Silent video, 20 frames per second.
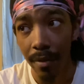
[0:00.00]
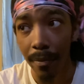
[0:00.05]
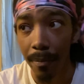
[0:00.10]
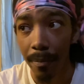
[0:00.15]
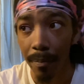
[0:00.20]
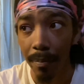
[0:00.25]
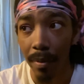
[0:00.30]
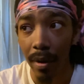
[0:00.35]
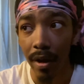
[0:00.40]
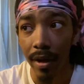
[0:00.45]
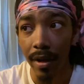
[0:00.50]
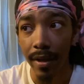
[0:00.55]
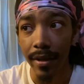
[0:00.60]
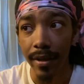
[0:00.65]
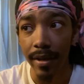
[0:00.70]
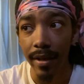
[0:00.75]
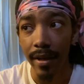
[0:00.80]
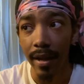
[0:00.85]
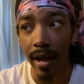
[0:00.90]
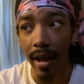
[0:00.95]

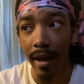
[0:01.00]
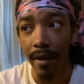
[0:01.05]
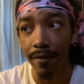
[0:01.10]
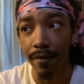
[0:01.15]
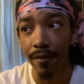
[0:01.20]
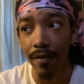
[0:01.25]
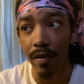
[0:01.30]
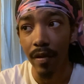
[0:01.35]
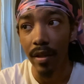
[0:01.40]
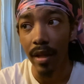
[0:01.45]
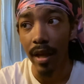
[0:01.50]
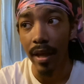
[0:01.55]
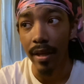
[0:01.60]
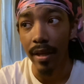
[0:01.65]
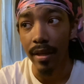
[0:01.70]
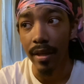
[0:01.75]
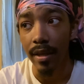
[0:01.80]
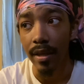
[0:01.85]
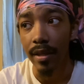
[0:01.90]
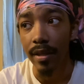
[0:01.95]
but I feel
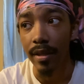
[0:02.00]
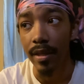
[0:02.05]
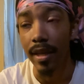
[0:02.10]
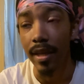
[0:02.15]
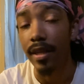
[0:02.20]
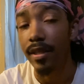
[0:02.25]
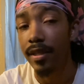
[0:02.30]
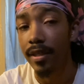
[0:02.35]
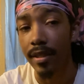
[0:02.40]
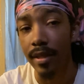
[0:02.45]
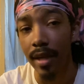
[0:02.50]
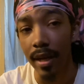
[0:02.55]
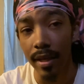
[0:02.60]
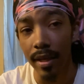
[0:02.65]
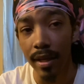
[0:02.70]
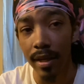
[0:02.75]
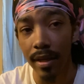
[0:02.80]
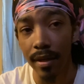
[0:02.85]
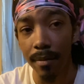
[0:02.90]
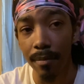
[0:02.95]
like Geechee's not
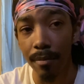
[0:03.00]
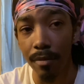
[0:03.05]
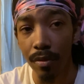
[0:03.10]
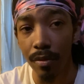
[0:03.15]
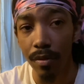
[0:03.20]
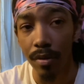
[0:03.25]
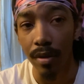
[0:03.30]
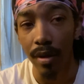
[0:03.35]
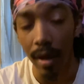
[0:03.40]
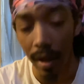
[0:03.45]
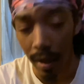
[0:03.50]
getting Mook.